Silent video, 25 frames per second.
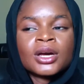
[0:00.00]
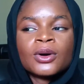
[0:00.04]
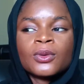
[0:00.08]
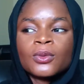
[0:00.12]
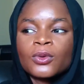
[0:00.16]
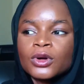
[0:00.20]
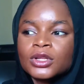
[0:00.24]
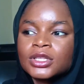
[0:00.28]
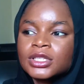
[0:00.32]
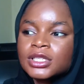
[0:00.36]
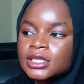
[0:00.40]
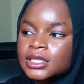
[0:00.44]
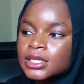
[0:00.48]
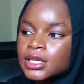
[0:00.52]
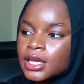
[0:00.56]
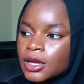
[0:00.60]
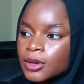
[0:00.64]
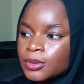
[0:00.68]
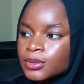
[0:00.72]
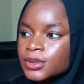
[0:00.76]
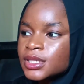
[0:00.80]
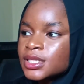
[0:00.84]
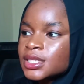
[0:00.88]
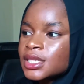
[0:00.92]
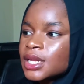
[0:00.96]
What this
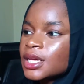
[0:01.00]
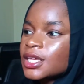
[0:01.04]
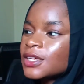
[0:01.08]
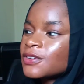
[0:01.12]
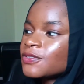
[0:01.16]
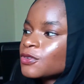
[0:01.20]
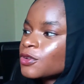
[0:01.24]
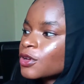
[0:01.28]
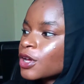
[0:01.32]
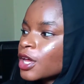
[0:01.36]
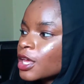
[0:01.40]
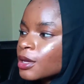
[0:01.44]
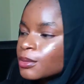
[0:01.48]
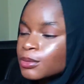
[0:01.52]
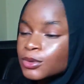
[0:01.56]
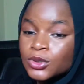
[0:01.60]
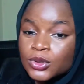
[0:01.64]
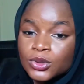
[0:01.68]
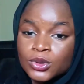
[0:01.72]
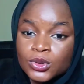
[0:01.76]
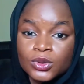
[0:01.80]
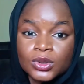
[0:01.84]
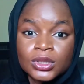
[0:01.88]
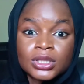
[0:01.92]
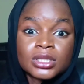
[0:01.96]
helps is that if you are able
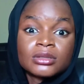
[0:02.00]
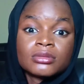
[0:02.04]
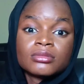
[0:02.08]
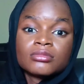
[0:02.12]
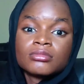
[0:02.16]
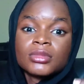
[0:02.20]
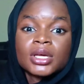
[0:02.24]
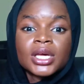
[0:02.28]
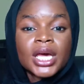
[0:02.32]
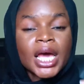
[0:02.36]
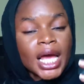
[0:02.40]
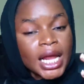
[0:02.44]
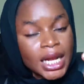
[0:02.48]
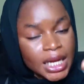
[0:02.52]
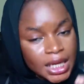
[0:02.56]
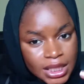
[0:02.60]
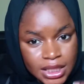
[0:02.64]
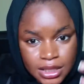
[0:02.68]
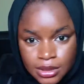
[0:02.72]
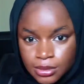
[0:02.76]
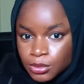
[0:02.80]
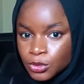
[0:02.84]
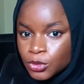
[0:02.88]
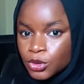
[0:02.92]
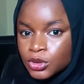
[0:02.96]
to do it early
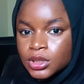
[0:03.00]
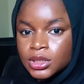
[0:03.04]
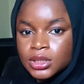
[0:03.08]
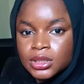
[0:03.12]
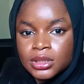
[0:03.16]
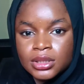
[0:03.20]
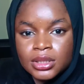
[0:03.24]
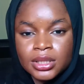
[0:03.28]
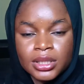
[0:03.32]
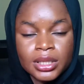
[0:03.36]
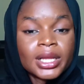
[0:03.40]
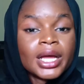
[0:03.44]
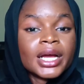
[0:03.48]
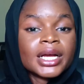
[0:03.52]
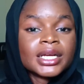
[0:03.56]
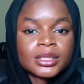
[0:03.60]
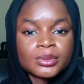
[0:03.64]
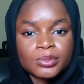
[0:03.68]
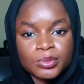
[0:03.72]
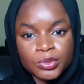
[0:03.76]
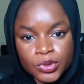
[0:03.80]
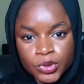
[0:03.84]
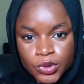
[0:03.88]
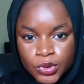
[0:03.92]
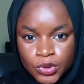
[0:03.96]
in the morning, like the
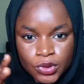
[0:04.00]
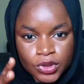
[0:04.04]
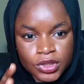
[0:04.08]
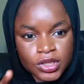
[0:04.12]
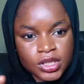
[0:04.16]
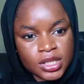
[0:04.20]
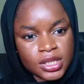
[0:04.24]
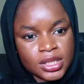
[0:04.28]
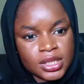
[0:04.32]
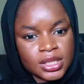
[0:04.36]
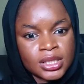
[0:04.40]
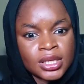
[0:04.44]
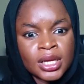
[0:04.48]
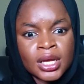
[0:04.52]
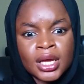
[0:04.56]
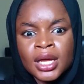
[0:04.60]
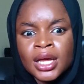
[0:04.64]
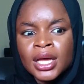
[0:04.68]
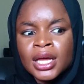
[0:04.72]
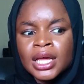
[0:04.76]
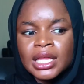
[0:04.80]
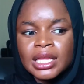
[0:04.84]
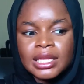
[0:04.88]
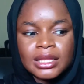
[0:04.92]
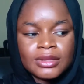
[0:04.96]
book suggests,
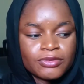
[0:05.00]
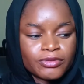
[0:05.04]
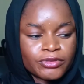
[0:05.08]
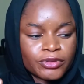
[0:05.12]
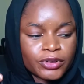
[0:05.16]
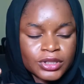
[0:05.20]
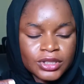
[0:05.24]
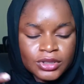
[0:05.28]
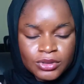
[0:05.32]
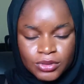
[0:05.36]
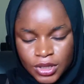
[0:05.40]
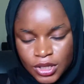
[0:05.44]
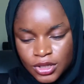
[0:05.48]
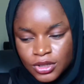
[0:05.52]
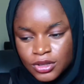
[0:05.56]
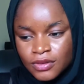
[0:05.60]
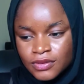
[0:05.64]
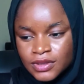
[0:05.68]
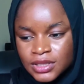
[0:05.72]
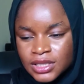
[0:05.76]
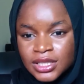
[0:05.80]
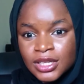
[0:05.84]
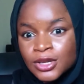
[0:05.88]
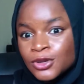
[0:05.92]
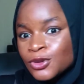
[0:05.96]
for the rest of
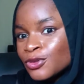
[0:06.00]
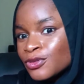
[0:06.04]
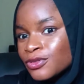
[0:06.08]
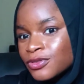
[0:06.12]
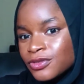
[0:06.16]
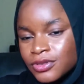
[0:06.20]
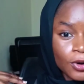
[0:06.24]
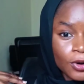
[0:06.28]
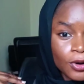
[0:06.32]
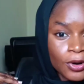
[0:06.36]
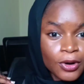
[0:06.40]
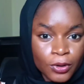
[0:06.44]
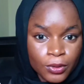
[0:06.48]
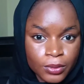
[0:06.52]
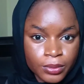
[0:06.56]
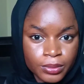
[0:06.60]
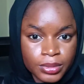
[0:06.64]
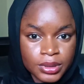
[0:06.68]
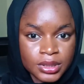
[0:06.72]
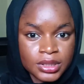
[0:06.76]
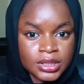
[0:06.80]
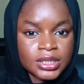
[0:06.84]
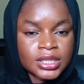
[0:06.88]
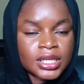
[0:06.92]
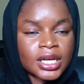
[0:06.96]
the day you feel
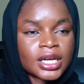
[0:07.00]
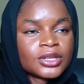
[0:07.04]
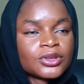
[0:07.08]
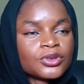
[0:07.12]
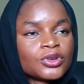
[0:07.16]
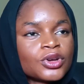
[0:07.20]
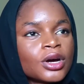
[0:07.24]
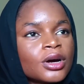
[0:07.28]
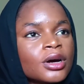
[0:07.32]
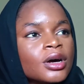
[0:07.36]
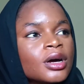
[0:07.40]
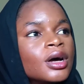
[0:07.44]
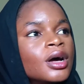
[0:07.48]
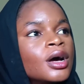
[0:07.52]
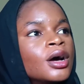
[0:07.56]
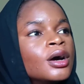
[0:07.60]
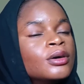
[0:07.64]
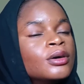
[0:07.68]
accomplished and you are